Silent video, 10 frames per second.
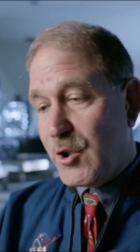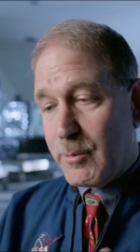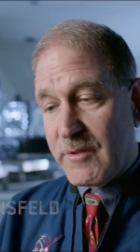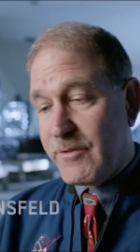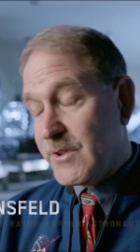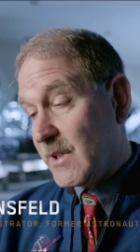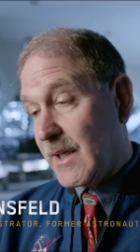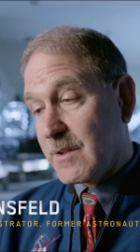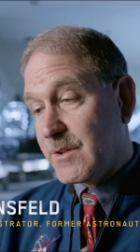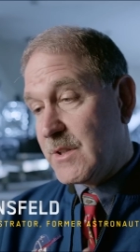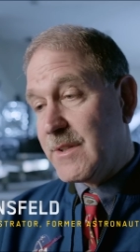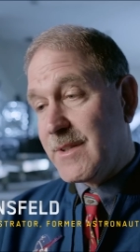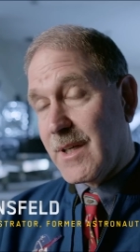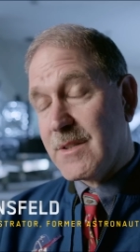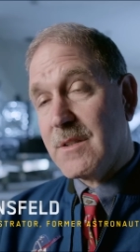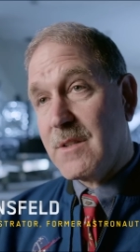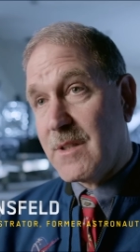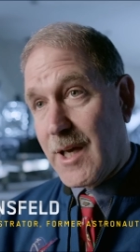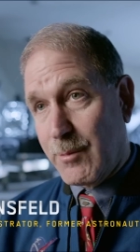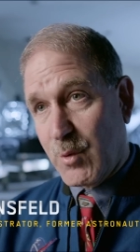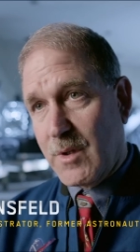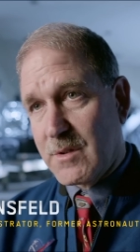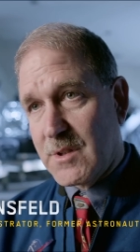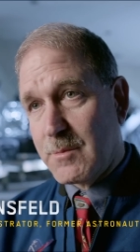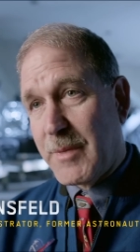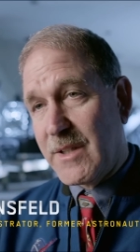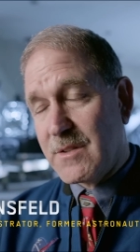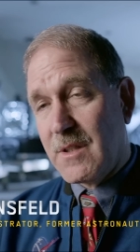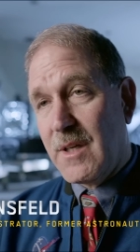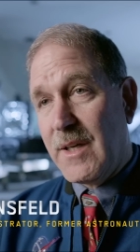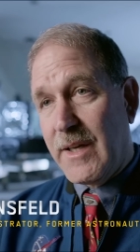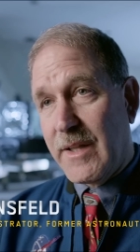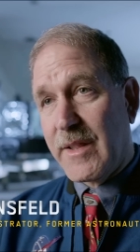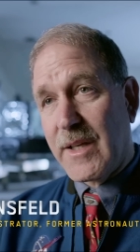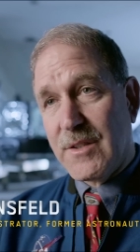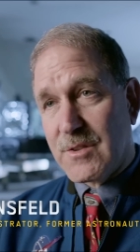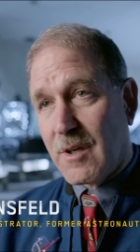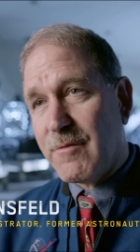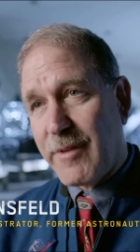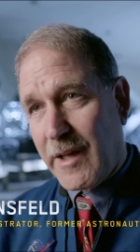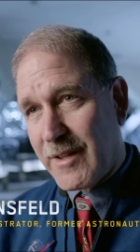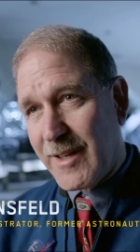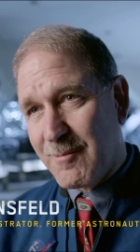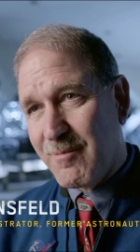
human physiology doesn't adapt well to space, and things start failing.